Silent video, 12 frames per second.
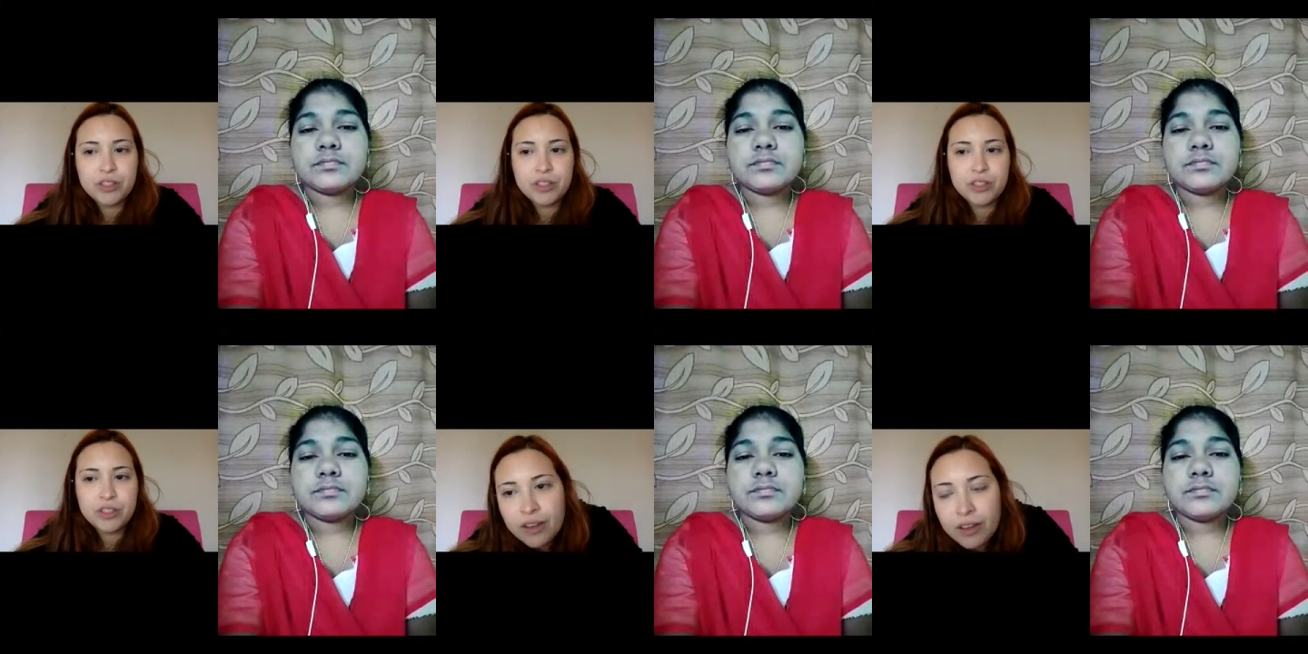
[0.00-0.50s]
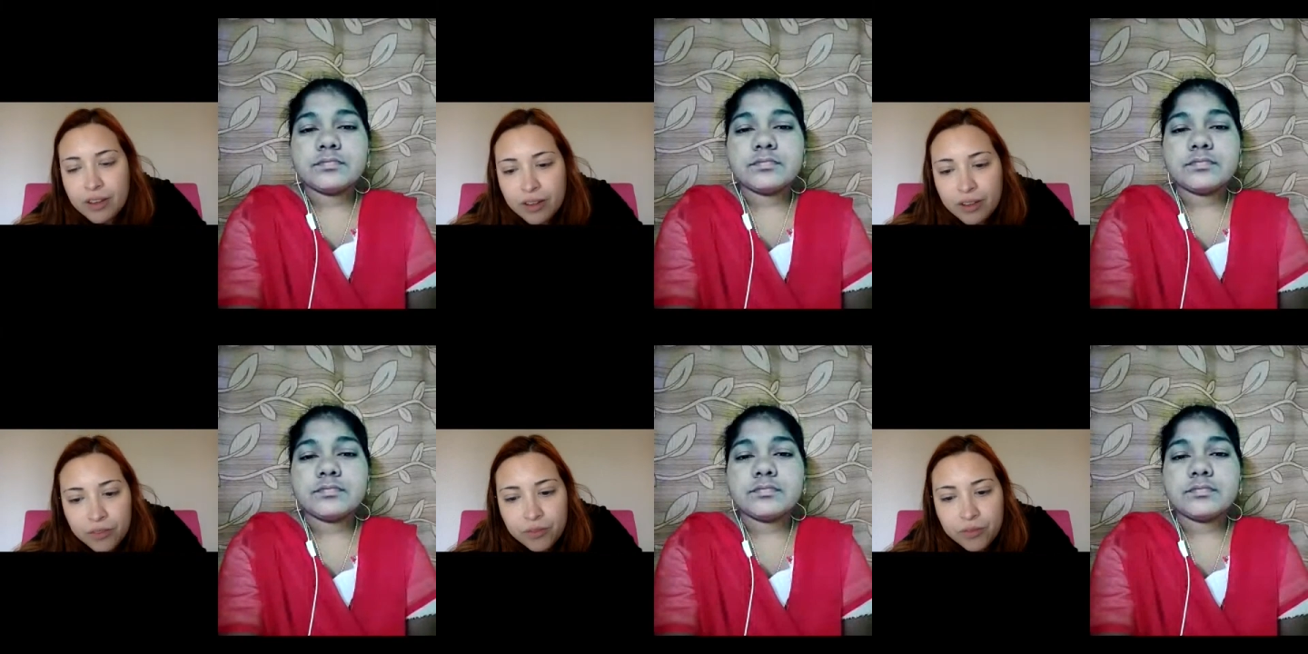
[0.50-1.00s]

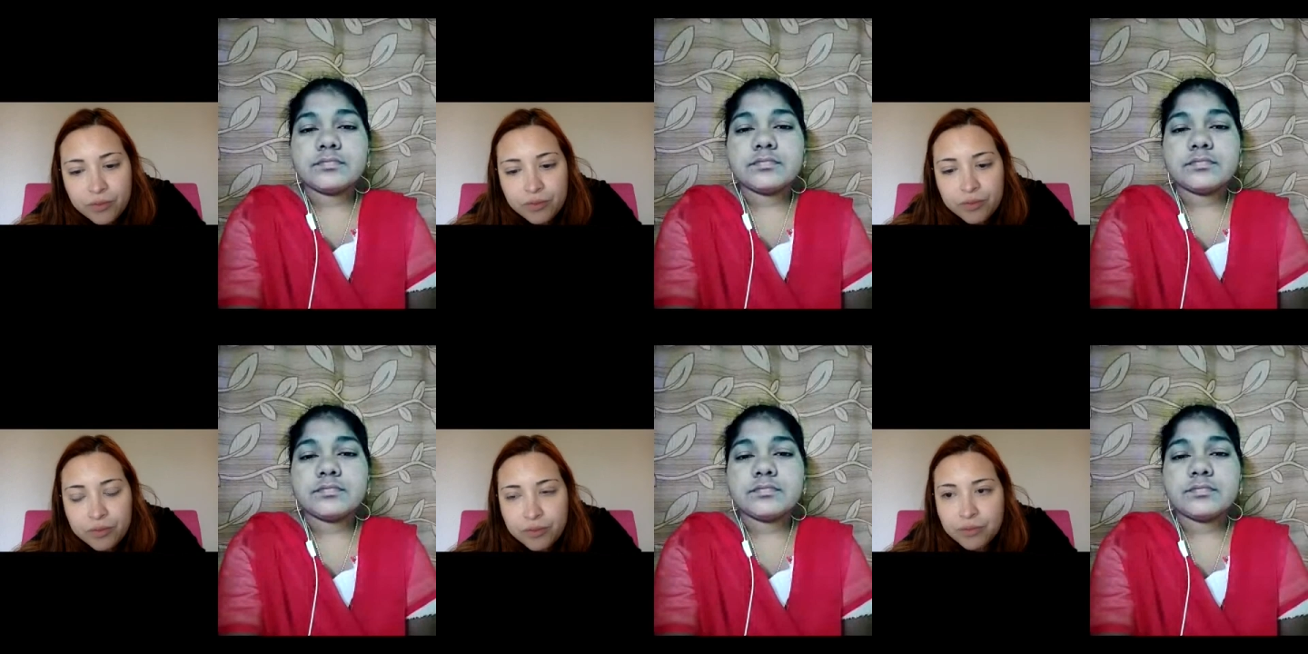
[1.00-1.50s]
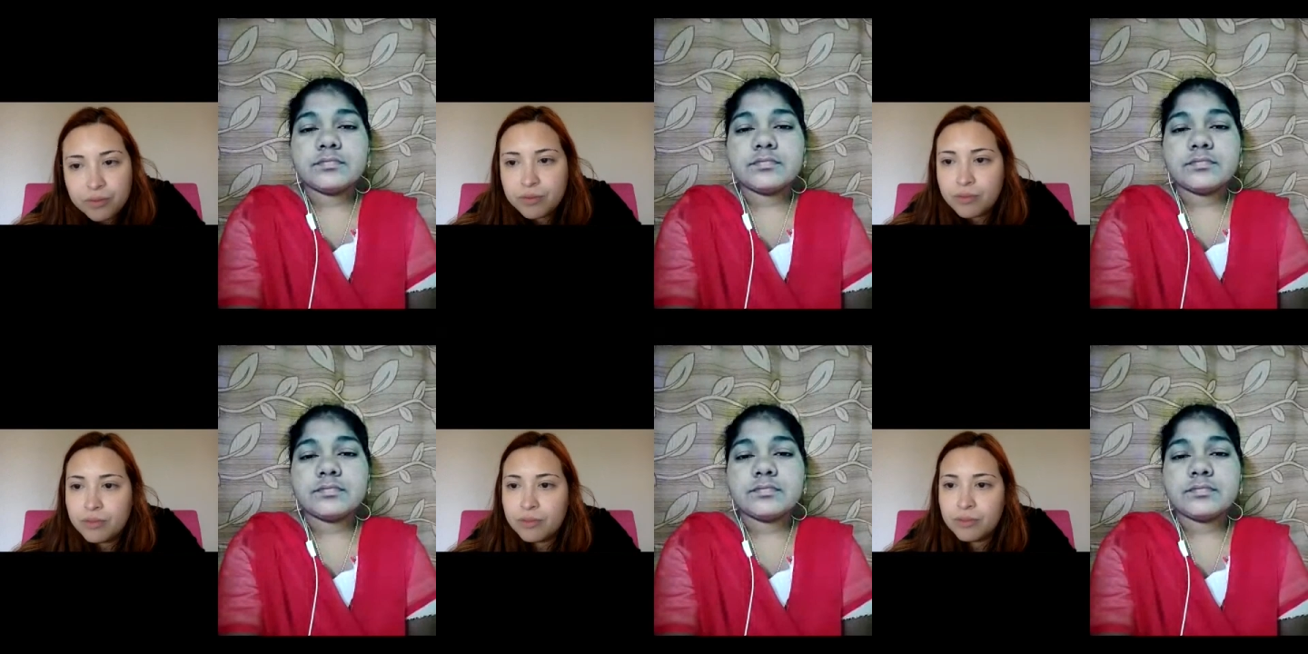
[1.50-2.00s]

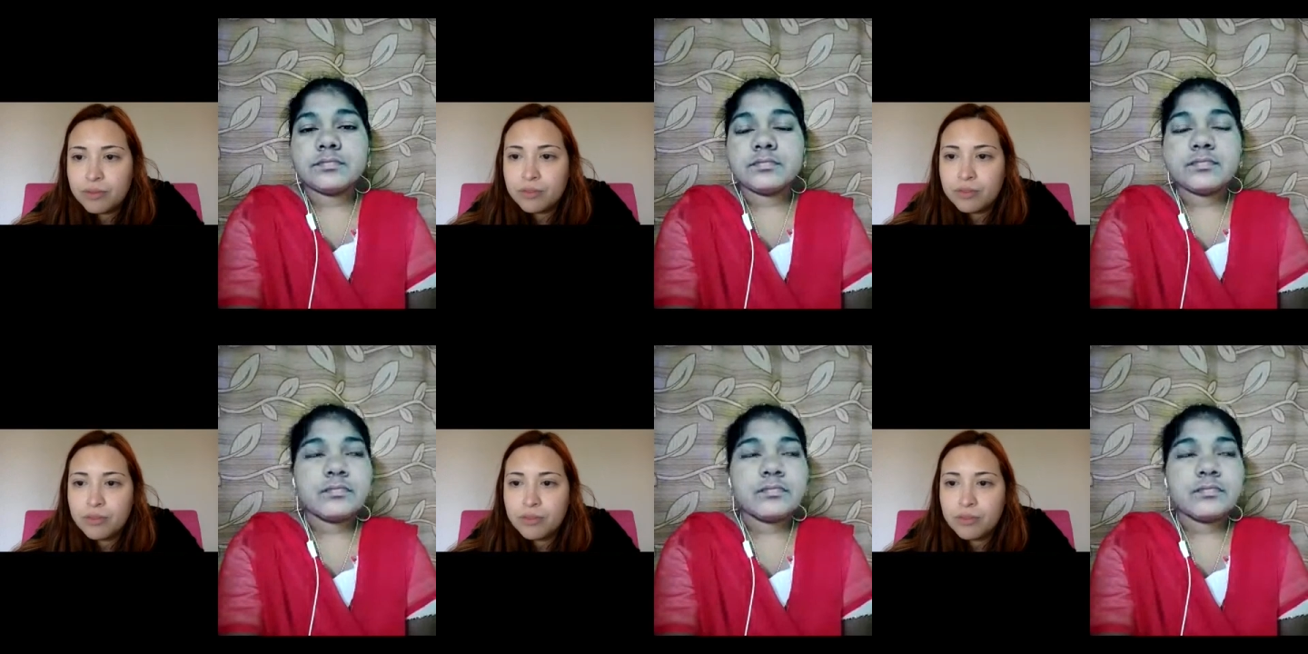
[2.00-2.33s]
[no speech]